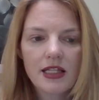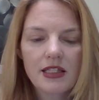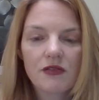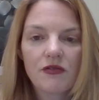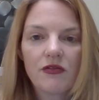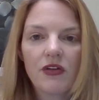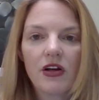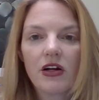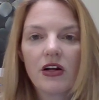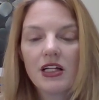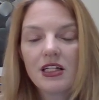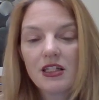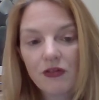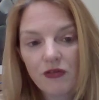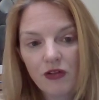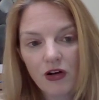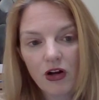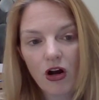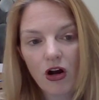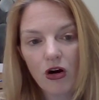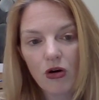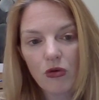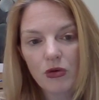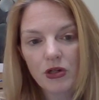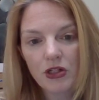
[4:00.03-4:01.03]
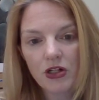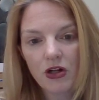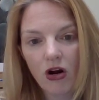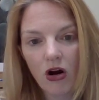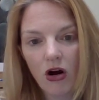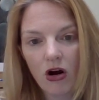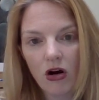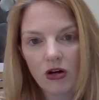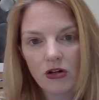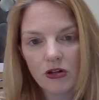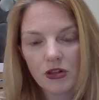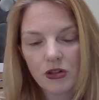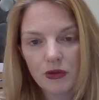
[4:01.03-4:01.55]
It's very difficult when you're
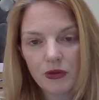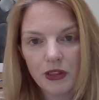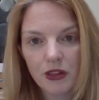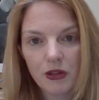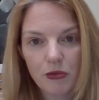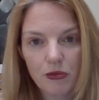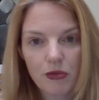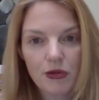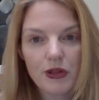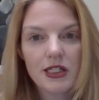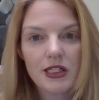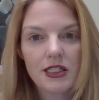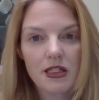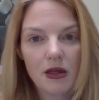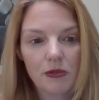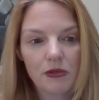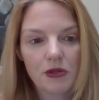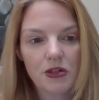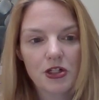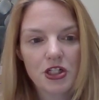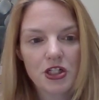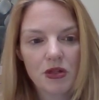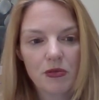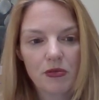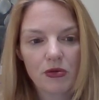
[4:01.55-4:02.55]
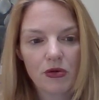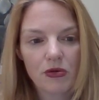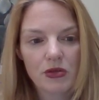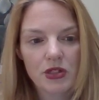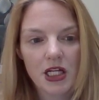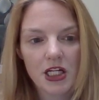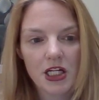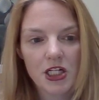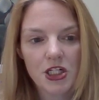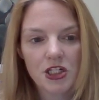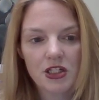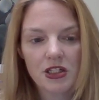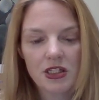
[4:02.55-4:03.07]
all doing your preceptorship
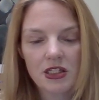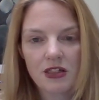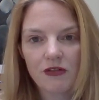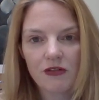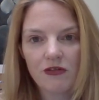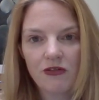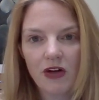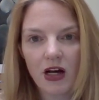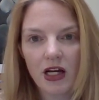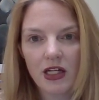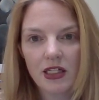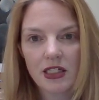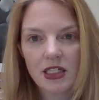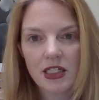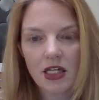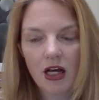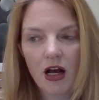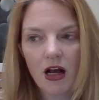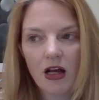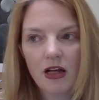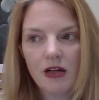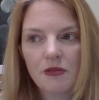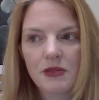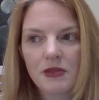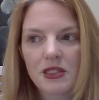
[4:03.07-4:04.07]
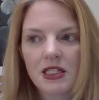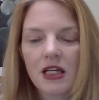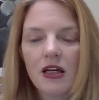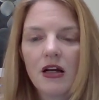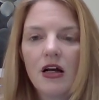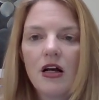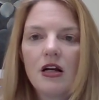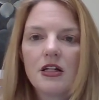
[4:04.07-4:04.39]
rotations to find times.